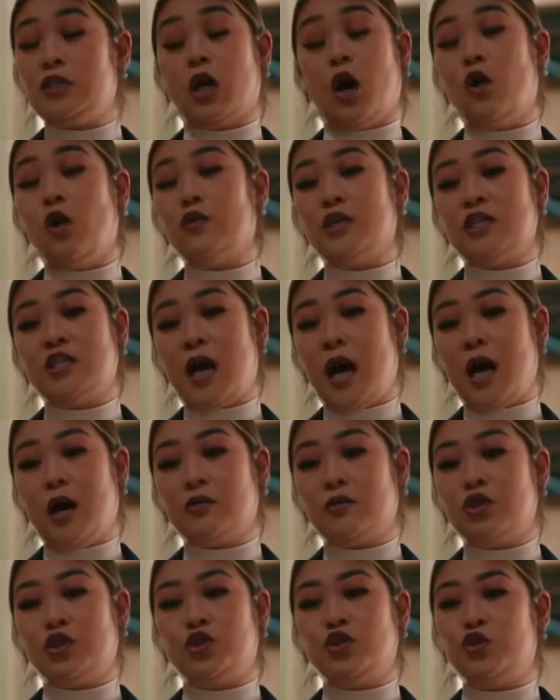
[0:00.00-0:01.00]
He's the only
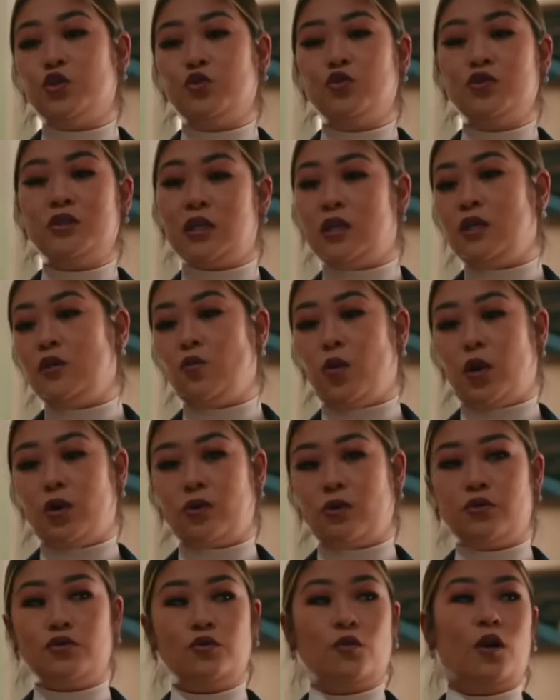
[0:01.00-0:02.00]
child to 2 city
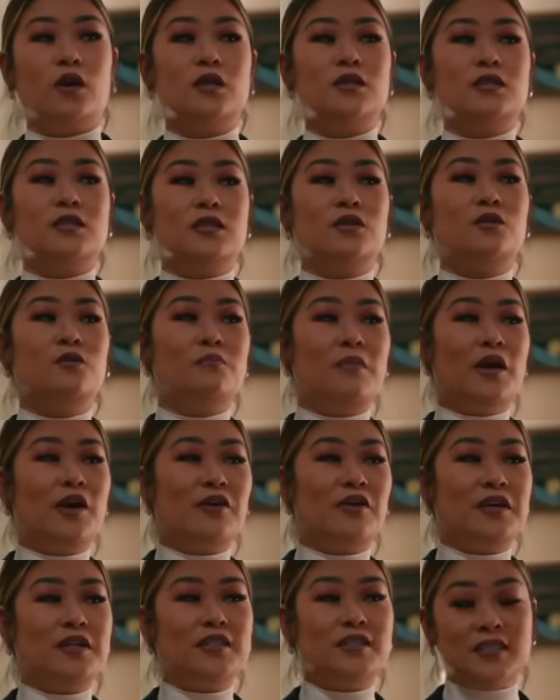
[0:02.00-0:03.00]
workers who are still
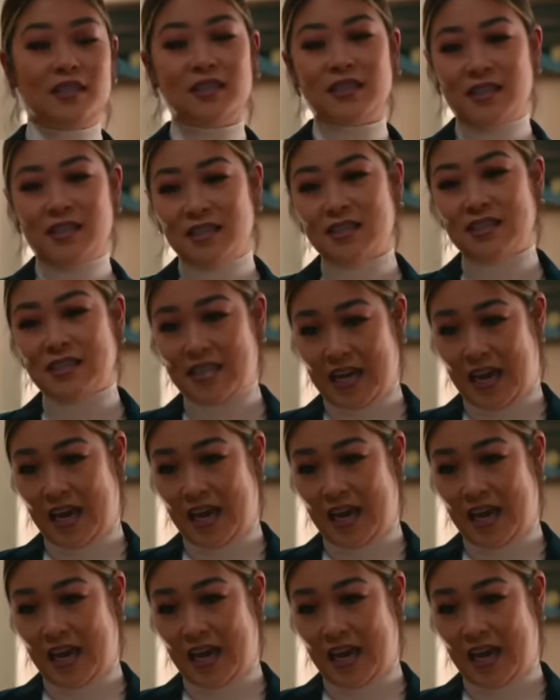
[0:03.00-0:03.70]
married to this